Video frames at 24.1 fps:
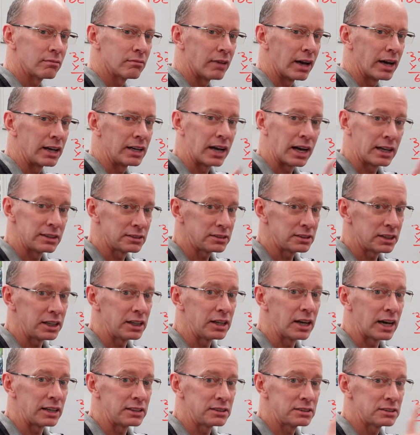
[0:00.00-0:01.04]
I
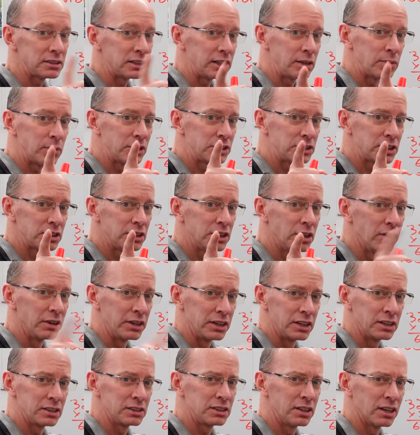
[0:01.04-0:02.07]
see what you're doing.
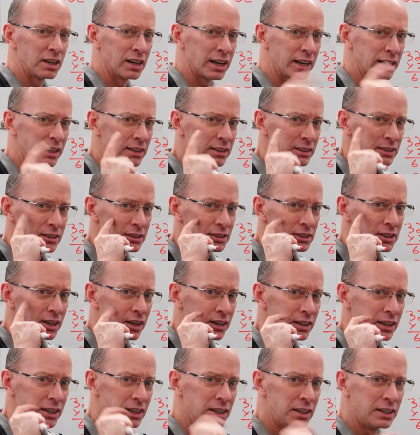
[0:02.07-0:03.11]
You're
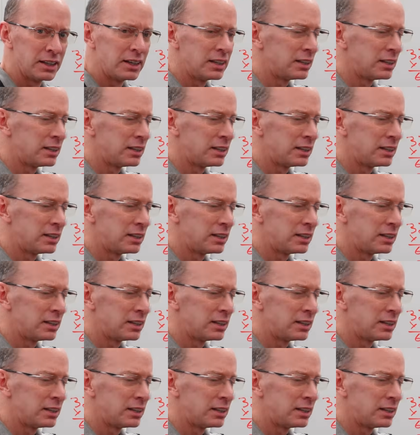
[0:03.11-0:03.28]
starting to